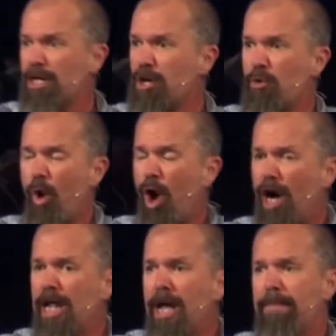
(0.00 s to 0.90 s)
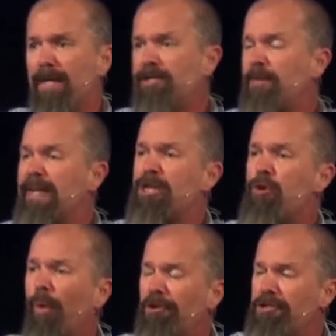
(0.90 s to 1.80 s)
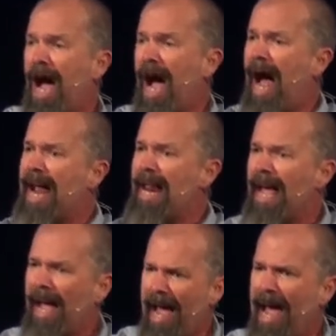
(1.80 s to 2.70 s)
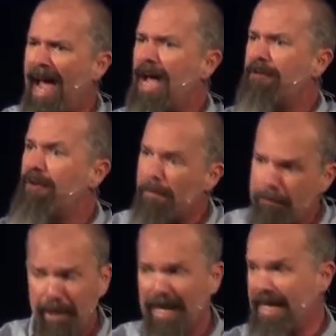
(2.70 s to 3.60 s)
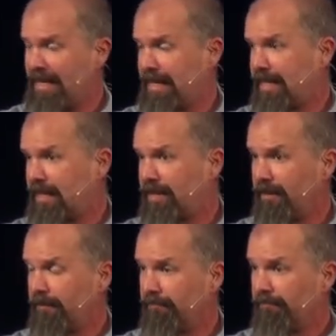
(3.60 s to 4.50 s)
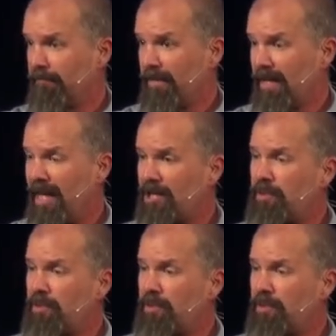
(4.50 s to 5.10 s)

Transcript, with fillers: you want, but listen to me, you will not have peace. That's